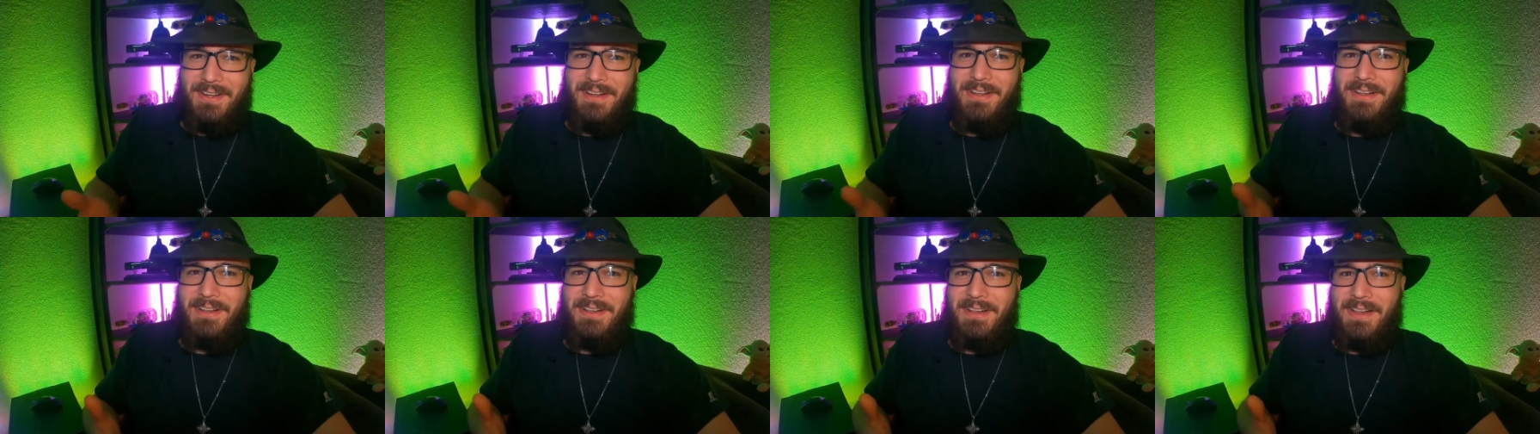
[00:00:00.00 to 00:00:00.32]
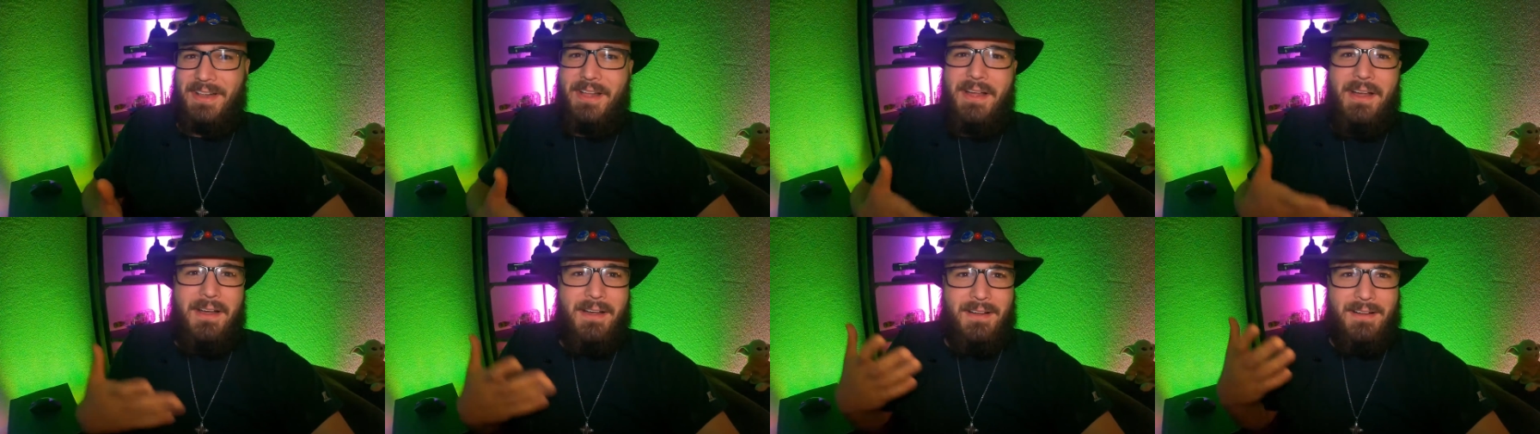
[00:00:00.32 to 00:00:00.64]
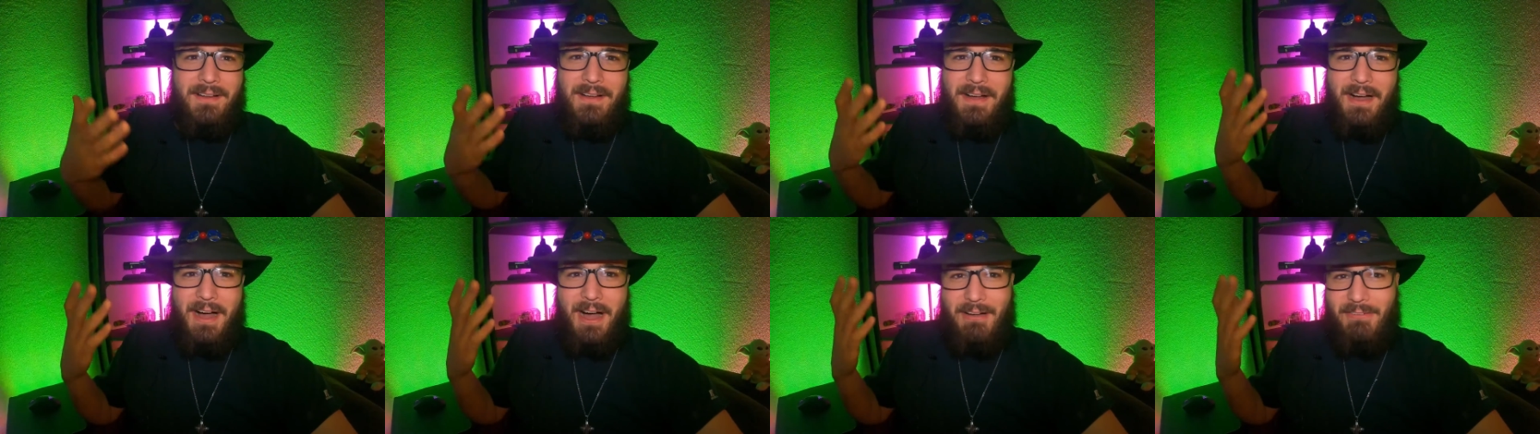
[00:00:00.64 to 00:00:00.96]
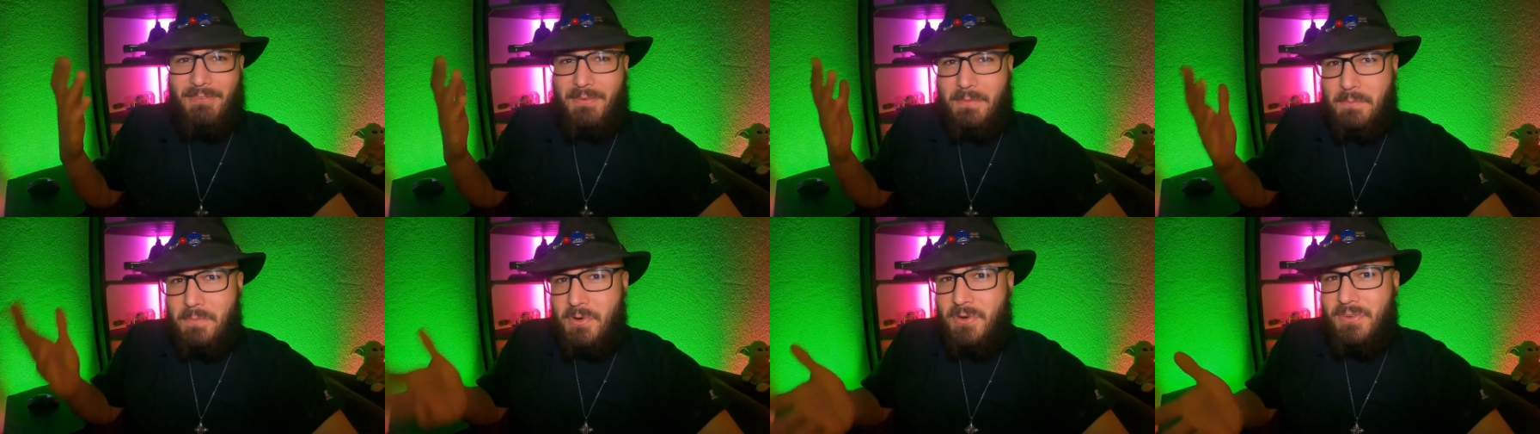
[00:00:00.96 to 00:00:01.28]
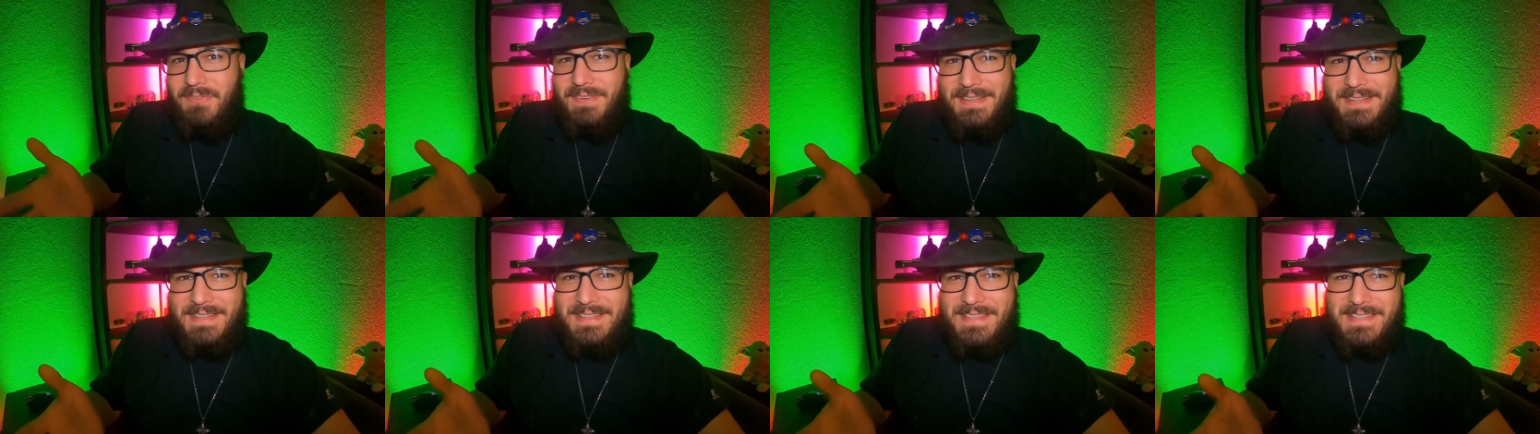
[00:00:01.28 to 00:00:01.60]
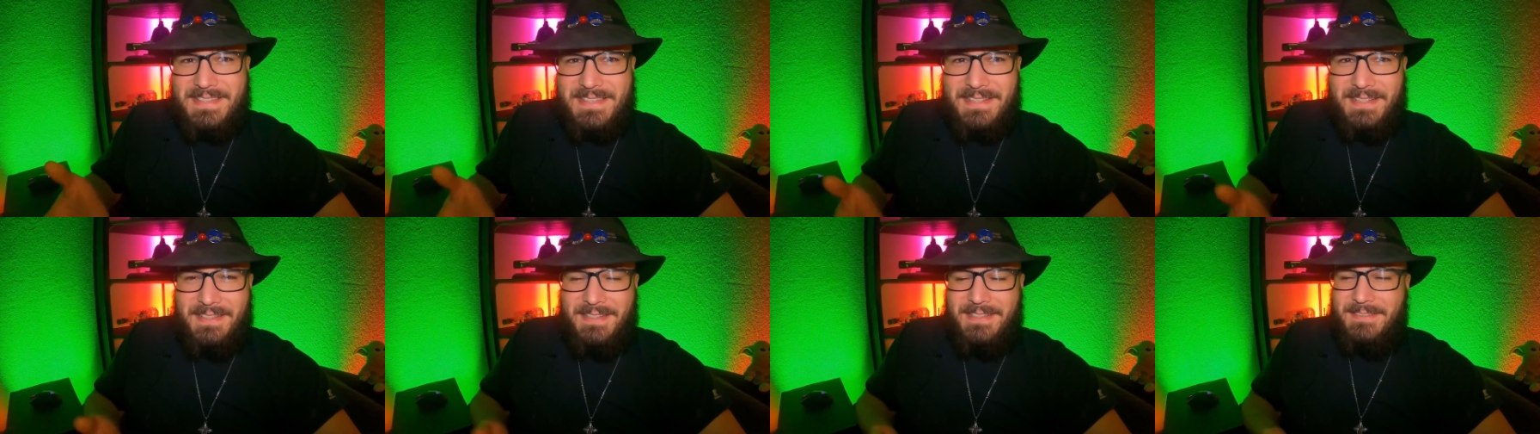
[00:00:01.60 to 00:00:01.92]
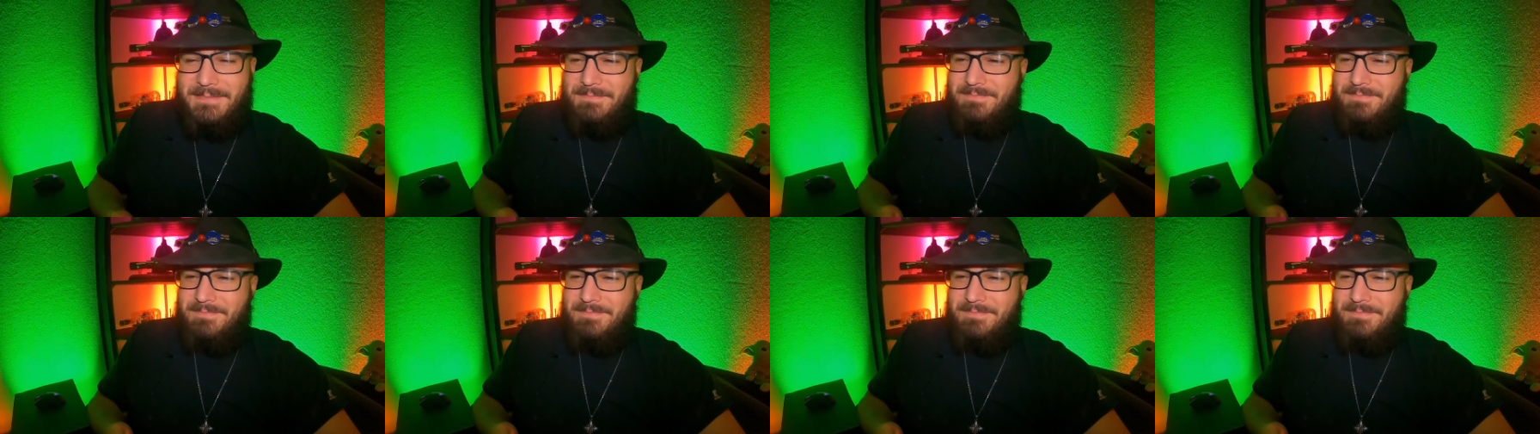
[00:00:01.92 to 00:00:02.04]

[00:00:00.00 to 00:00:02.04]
all off of movies.